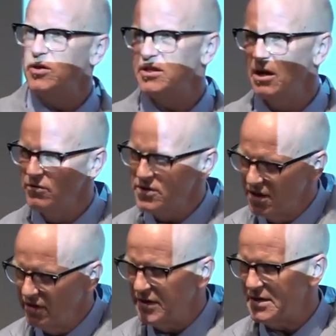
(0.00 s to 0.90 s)
to a
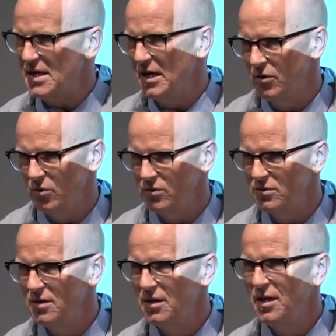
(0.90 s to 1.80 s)
self-service
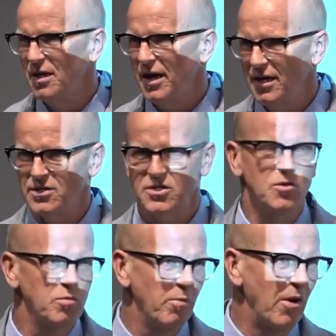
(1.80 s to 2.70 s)
till in a
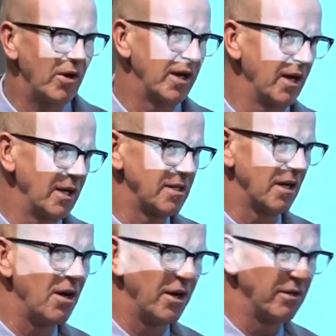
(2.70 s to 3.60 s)
supermarket is
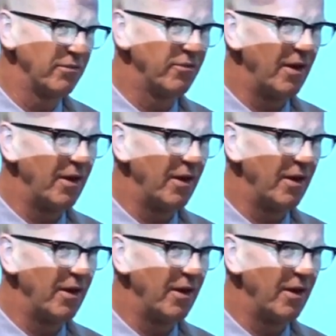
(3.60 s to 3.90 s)
a kind of